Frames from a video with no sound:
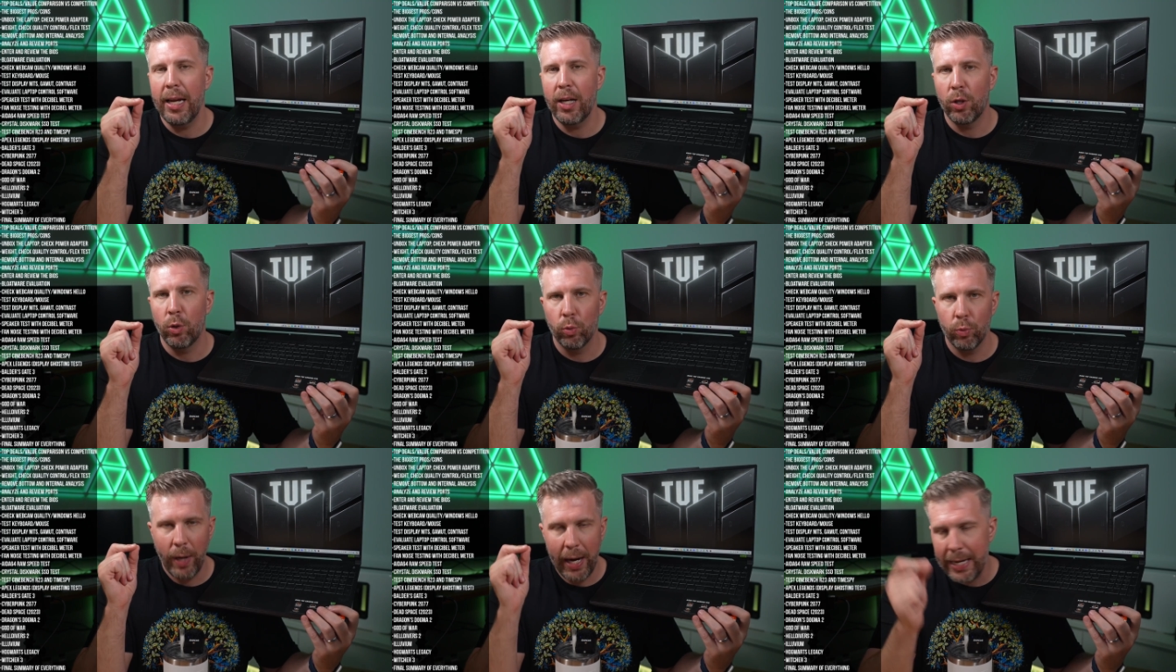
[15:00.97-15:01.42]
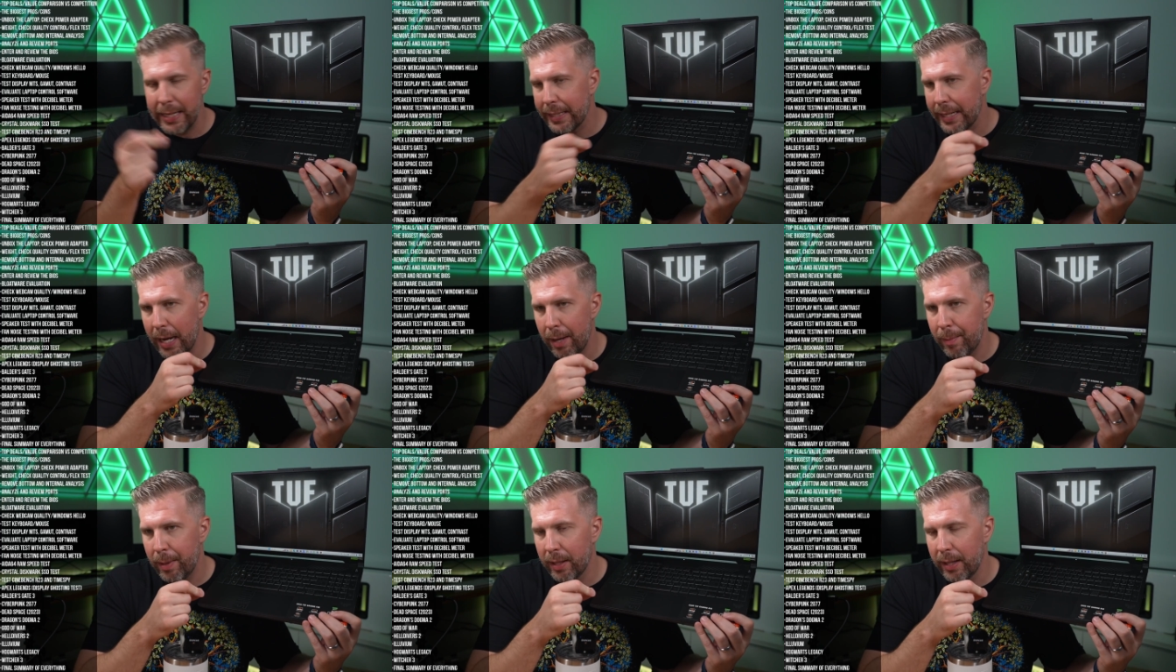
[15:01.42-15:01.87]
great
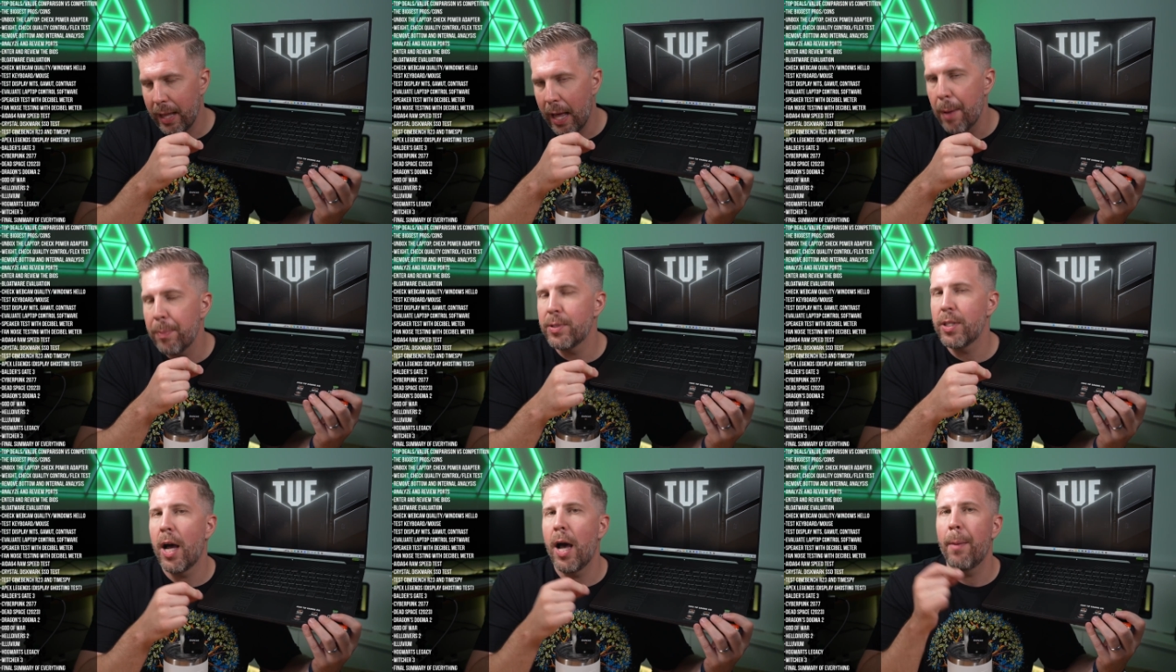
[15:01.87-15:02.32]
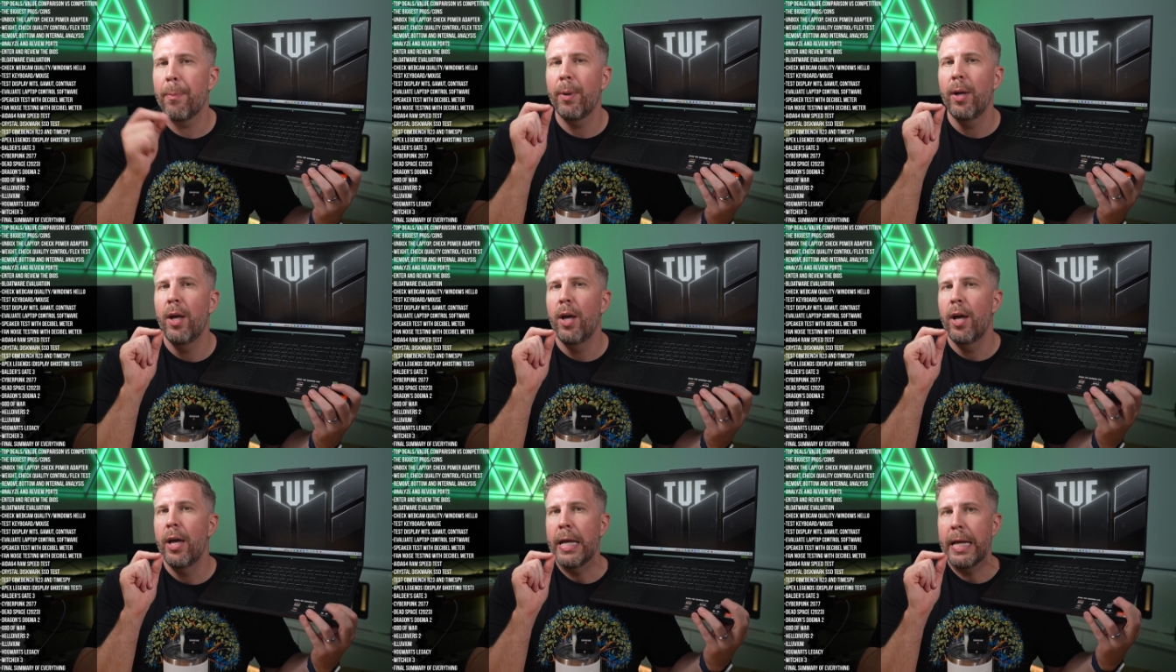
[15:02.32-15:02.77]
gaming laptop
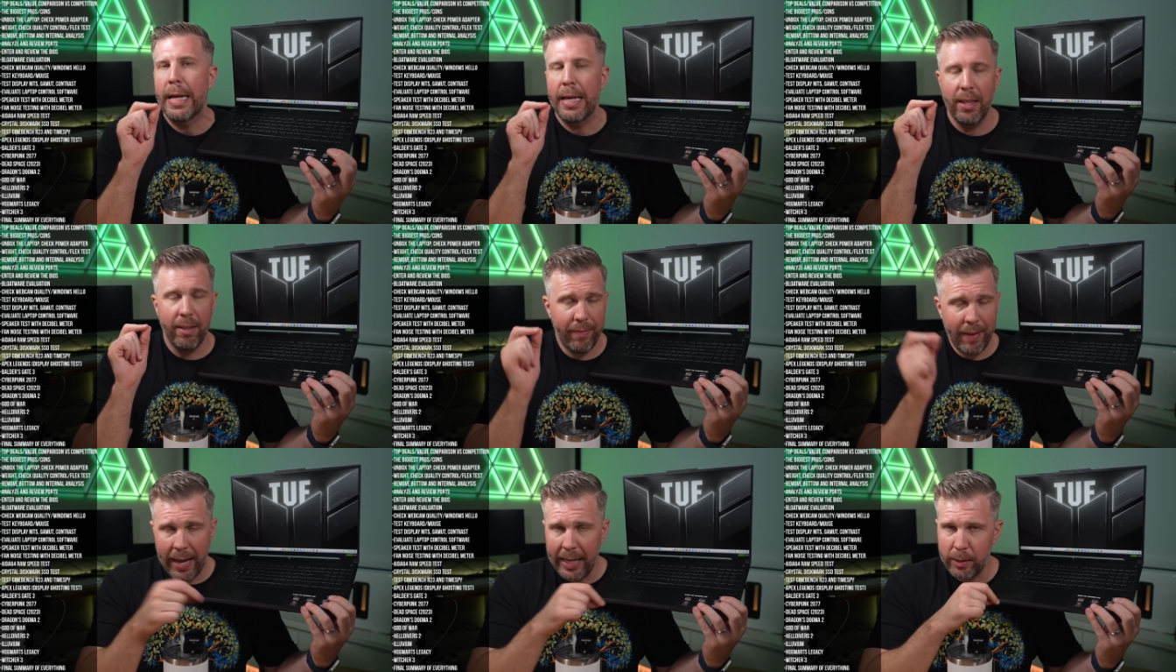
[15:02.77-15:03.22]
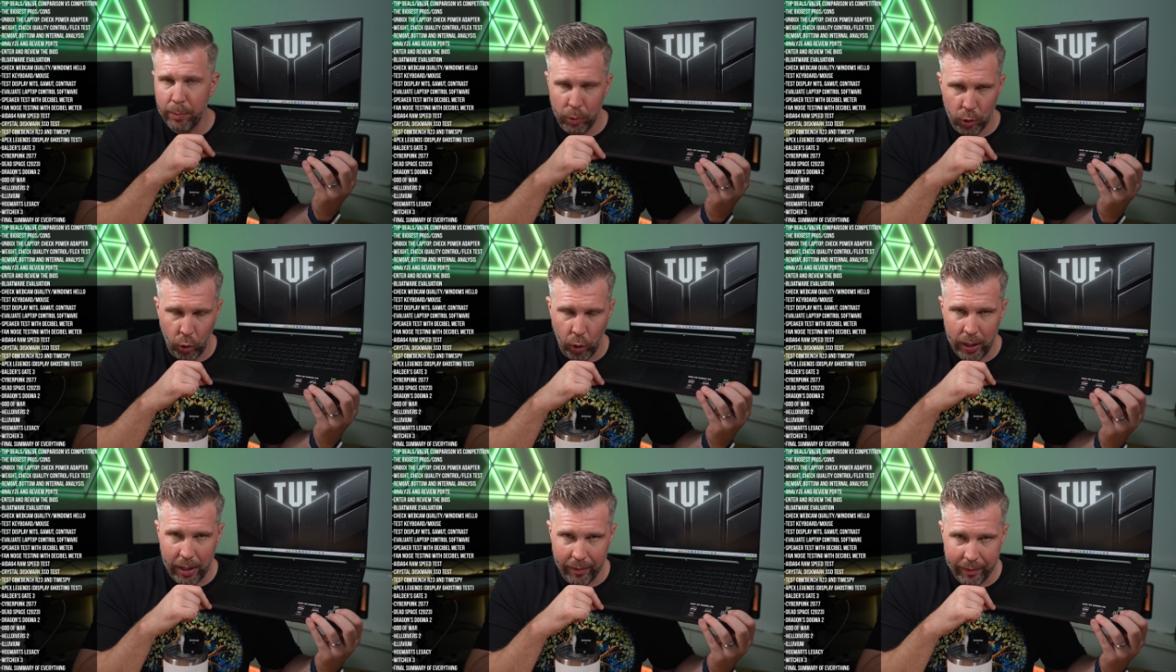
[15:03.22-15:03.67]
in the vast
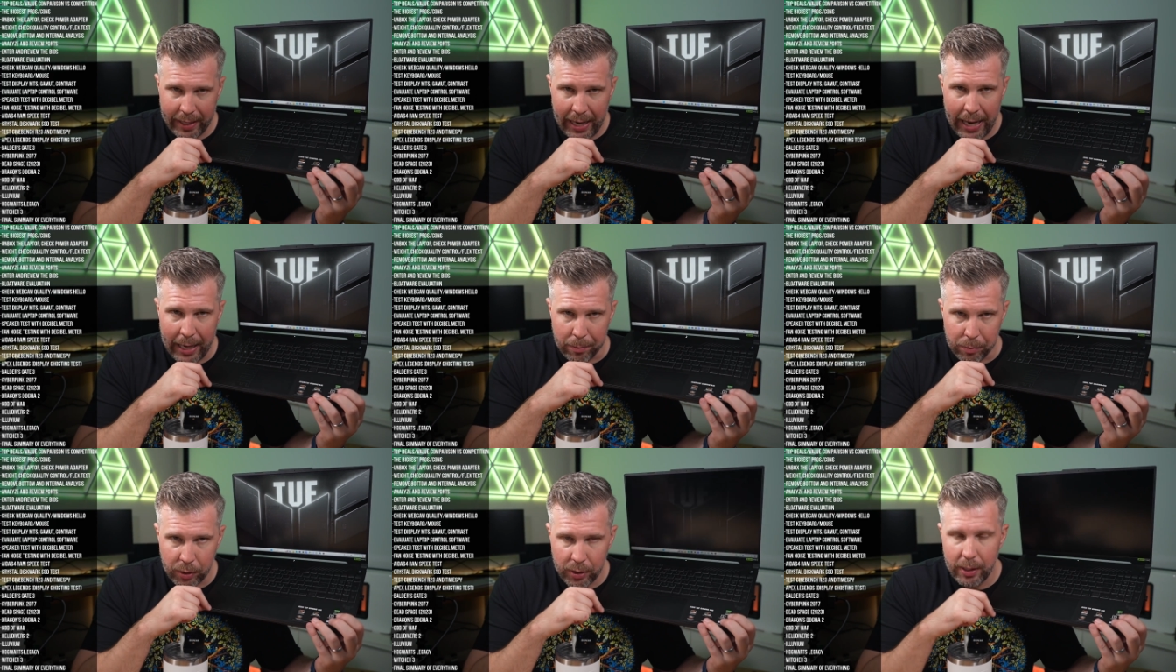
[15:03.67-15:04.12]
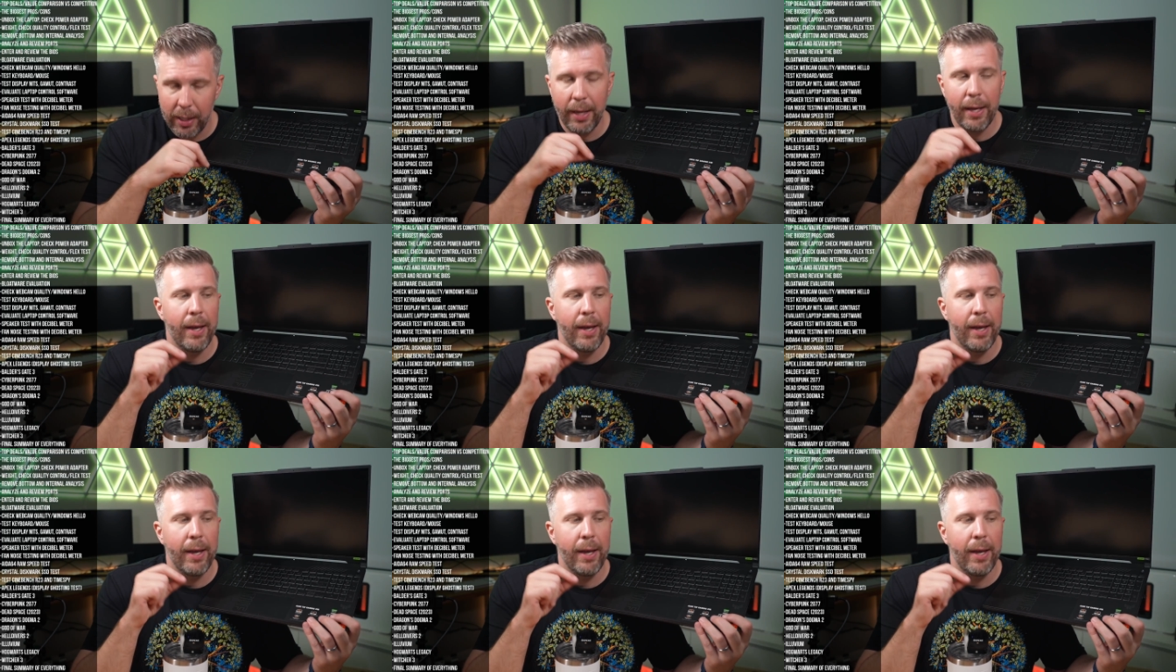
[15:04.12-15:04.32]
majority of games.